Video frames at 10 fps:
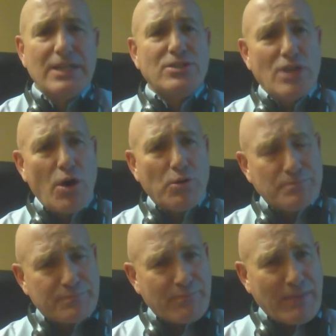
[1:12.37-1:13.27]
So
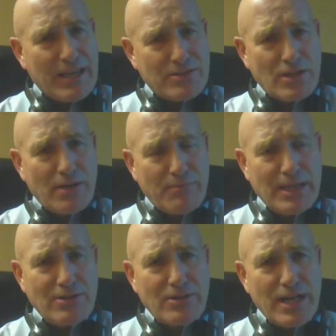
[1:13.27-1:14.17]
it's an
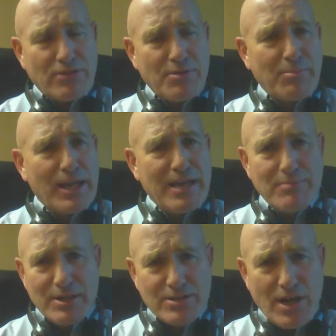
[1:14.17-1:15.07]
introductory plan,
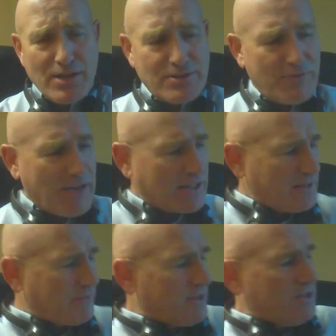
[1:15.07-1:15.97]
but it's cost
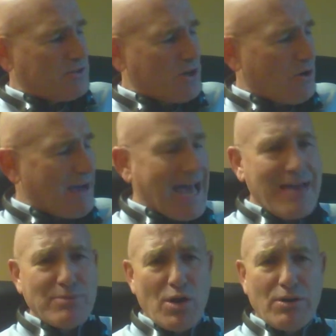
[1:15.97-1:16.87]
effective. So
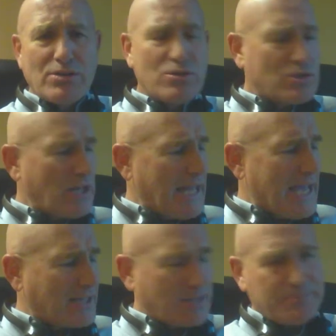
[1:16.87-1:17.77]
I'm going to
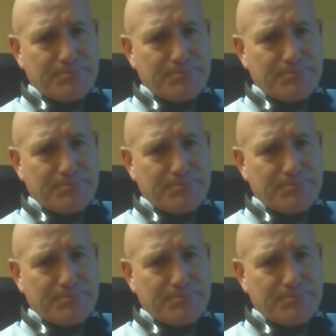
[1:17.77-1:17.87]
select.